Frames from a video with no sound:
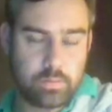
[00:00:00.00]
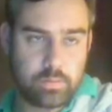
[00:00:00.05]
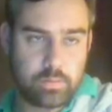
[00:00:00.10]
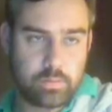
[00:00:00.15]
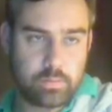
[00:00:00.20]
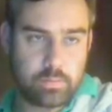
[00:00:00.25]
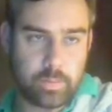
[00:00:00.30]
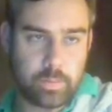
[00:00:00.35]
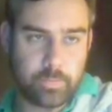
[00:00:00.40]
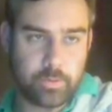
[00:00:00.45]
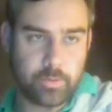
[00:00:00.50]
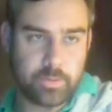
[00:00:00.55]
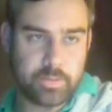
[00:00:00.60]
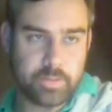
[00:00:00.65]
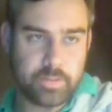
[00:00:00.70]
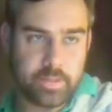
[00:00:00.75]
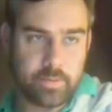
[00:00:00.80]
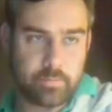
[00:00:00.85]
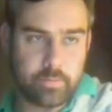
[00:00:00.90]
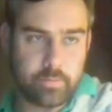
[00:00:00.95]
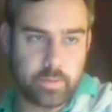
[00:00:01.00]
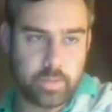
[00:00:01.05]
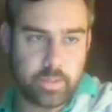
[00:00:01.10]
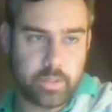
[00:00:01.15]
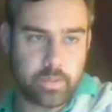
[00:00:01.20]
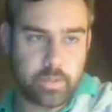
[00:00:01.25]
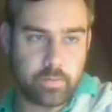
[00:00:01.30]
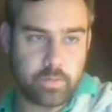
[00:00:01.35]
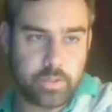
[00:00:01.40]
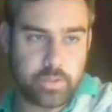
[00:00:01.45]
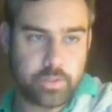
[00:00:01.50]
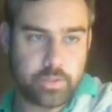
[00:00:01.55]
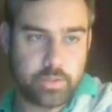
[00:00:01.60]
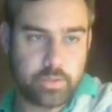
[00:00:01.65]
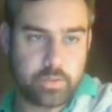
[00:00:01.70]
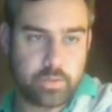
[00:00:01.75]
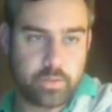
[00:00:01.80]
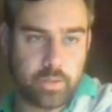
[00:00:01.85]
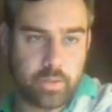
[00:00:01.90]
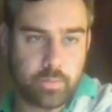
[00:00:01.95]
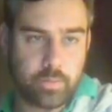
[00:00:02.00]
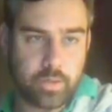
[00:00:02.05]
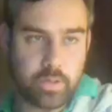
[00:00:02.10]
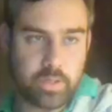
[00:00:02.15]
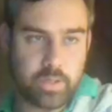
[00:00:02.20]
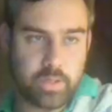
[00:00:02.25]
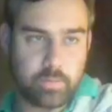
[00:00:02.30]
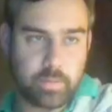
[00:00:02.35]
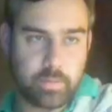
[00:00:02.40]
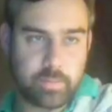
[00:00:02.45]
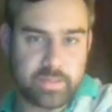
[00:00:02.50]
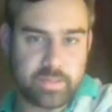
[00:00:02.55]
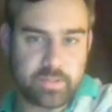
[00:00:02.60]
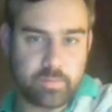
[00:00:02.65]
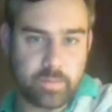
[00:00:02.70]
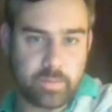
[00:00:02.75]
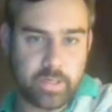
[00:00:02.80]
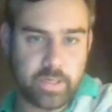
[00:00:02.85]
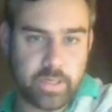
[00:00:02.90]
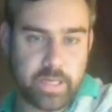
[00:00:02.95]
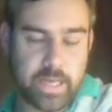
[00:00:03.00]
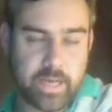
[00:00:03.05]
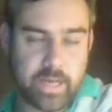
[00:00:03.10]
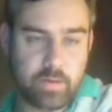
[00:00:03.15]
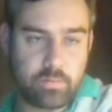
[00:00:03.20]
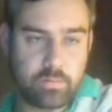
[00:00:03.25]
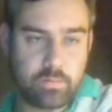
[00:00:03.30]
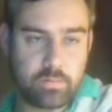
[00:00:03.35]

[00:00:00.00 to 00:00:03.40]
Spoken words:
My opponent's like really in a rush. They want to kill my Pestermite now.